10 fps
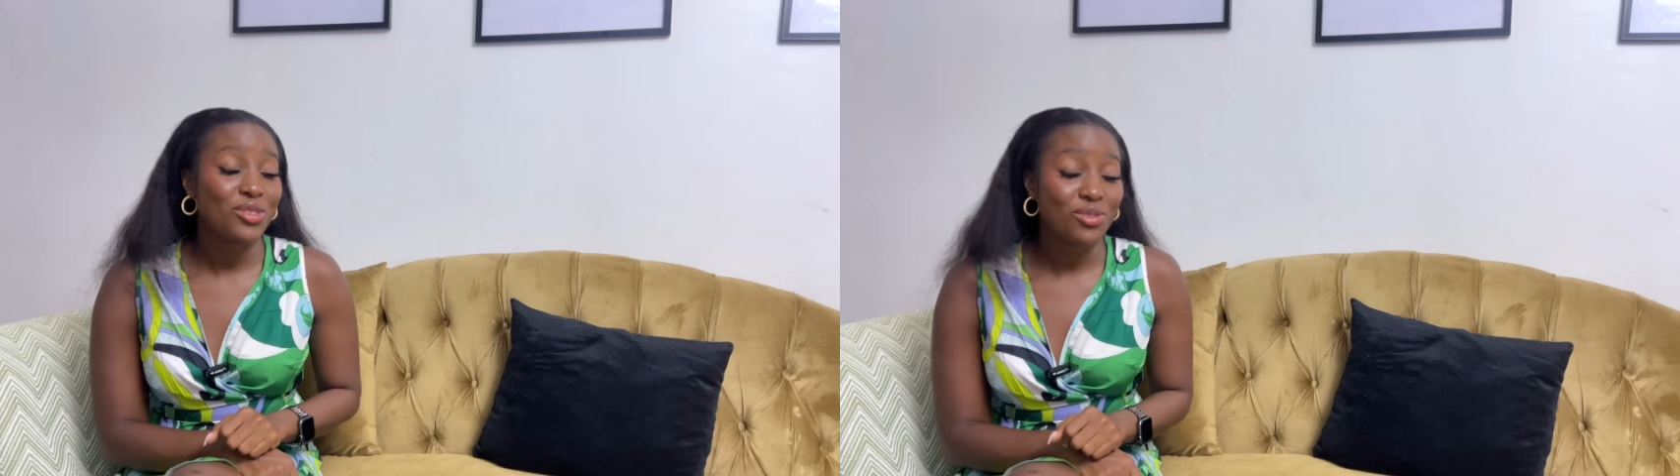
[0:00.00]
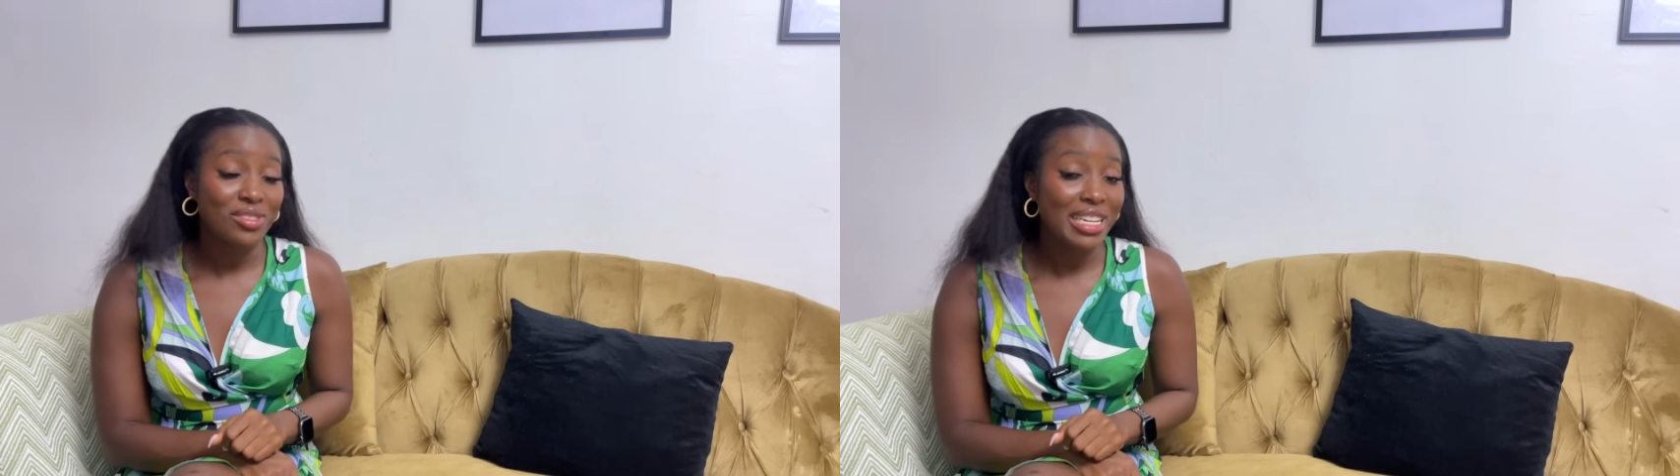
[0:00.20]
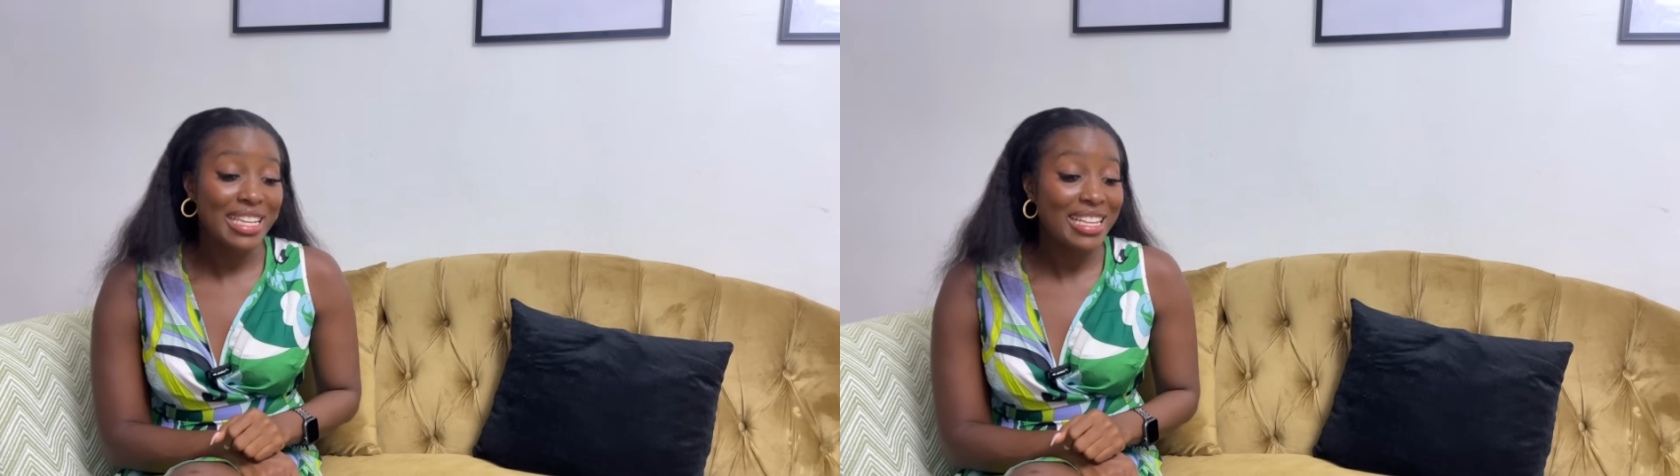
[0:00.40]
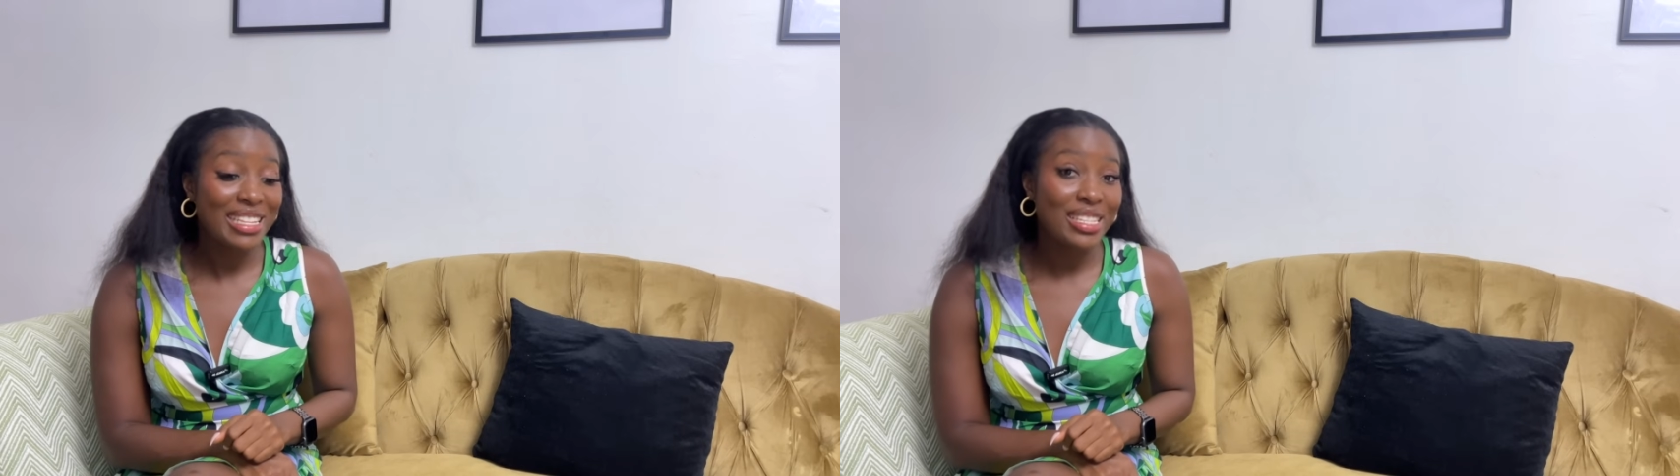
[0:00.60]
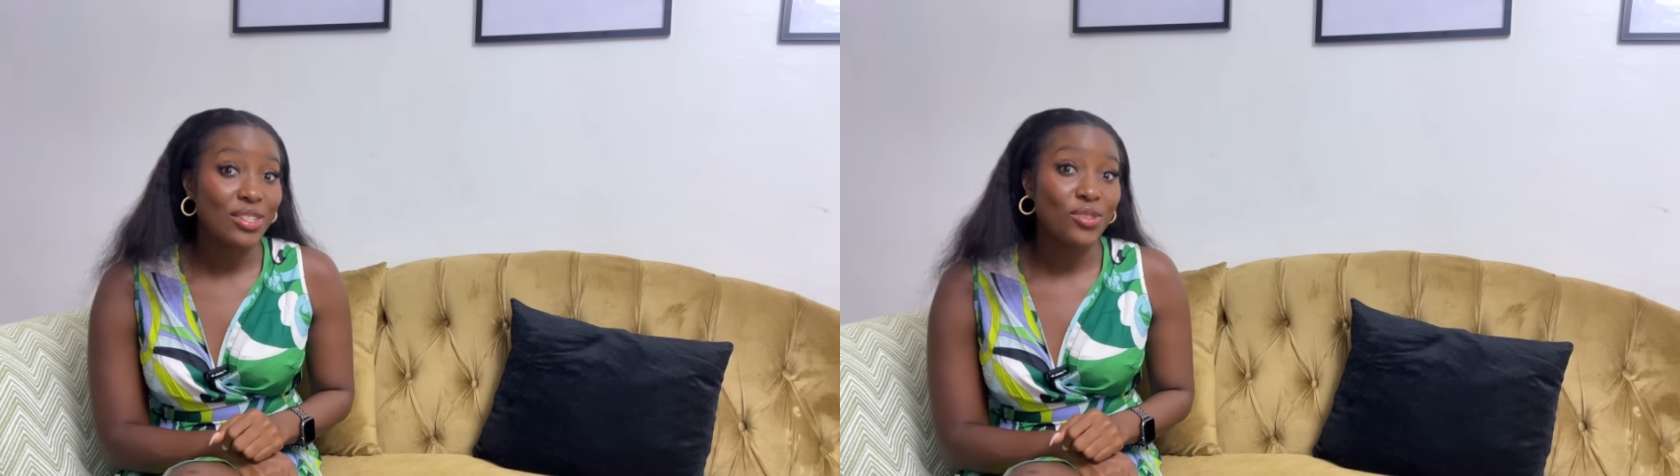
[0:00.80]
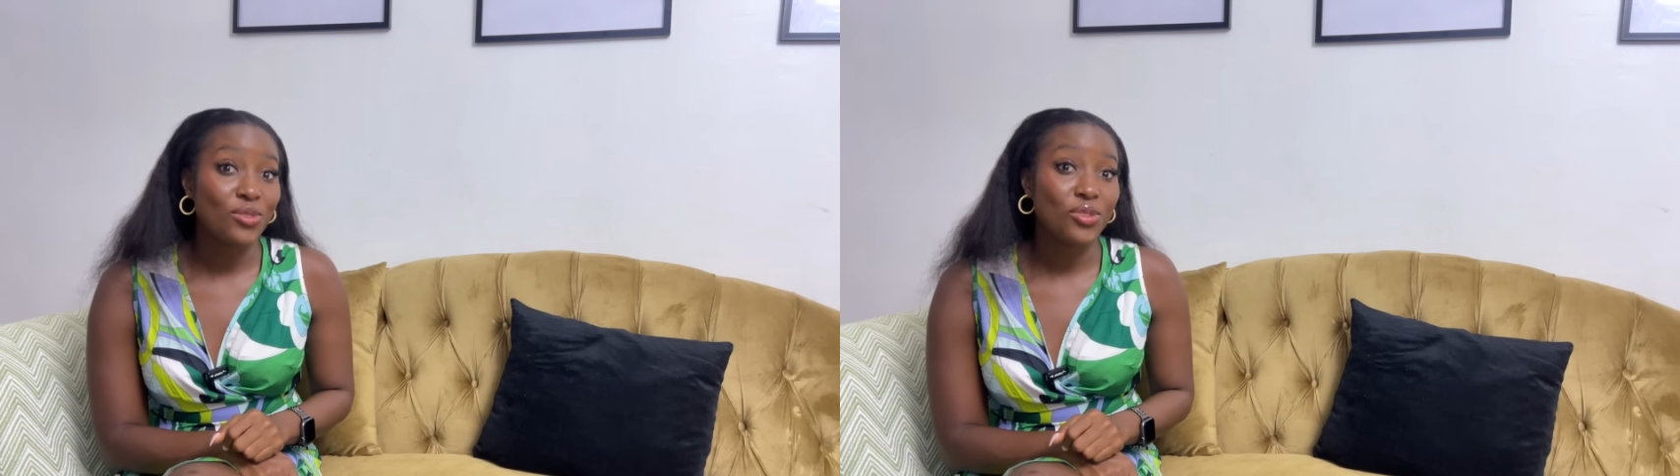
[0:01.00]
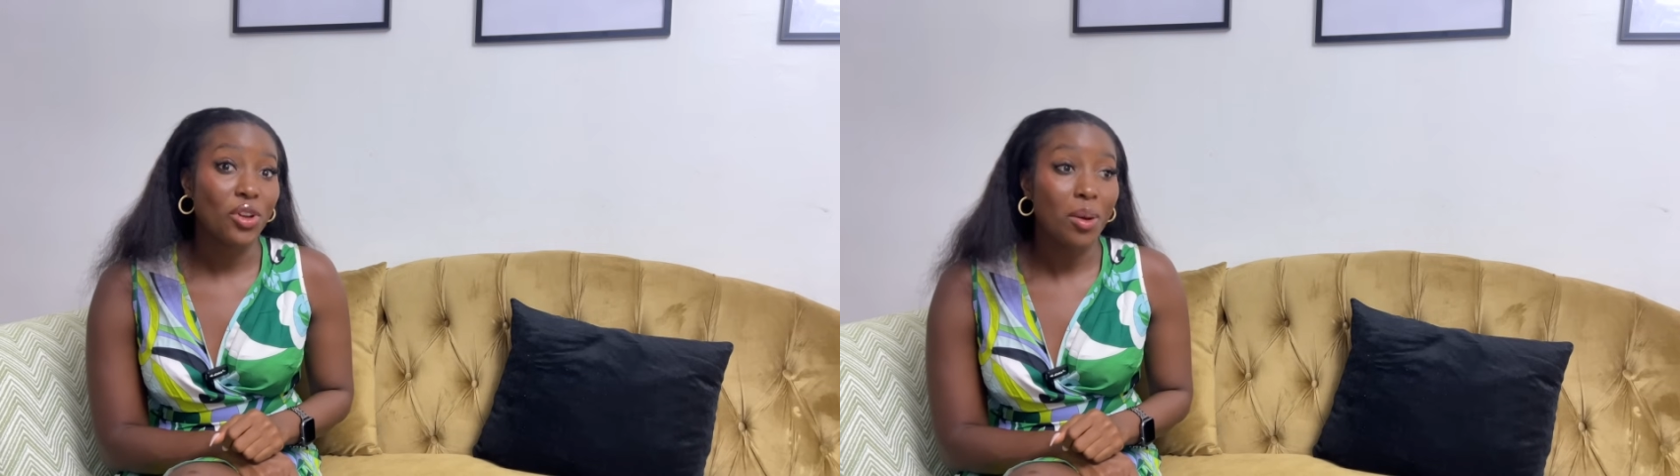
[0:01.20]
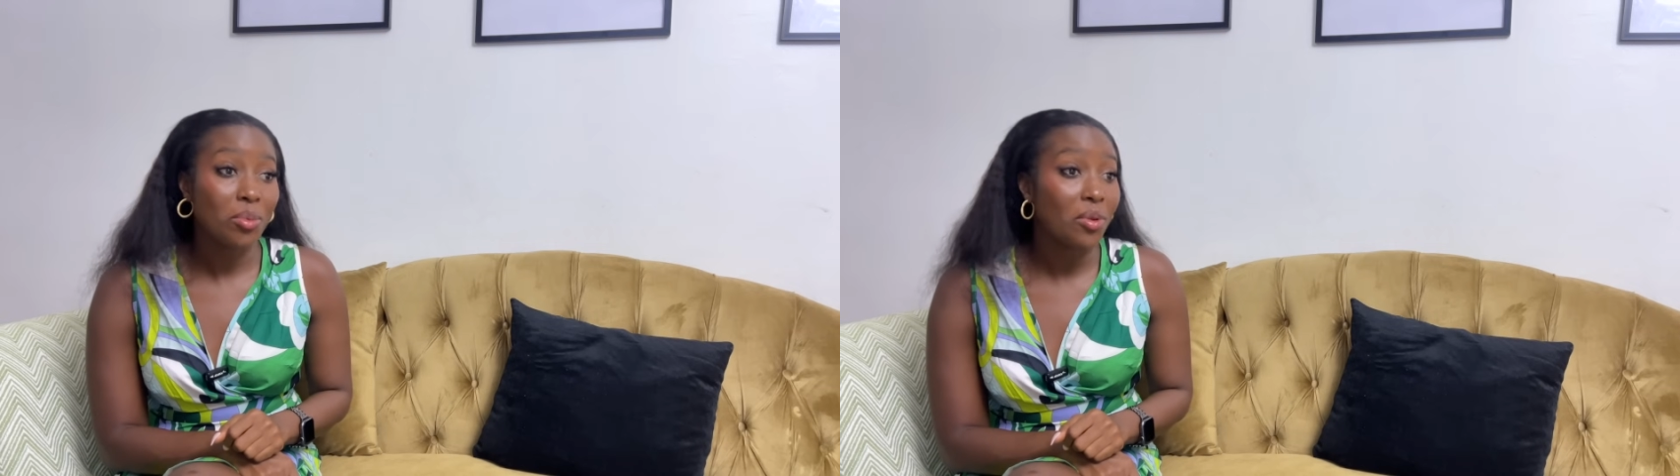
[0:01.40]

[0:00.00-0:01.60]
children anything to chop,